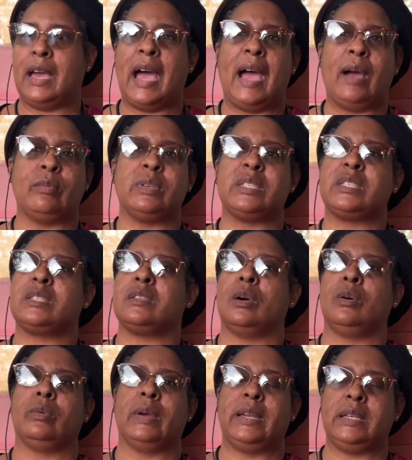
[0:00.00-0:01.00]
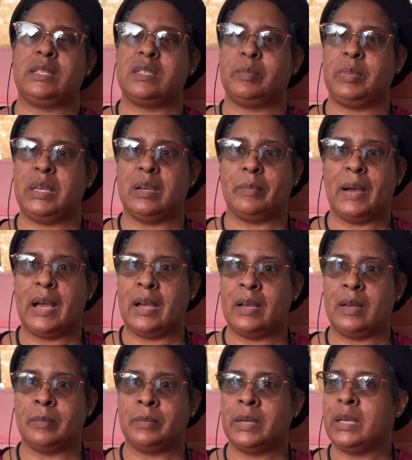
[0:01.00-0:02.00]
I was so ready to be a
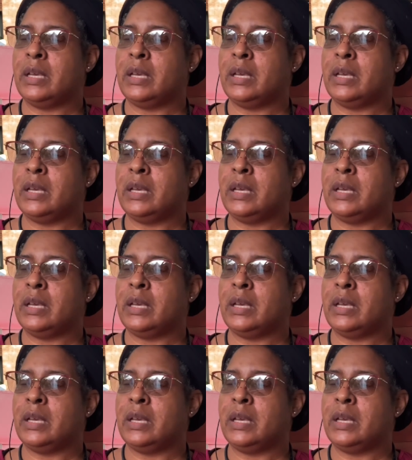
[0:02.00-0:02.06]
mom.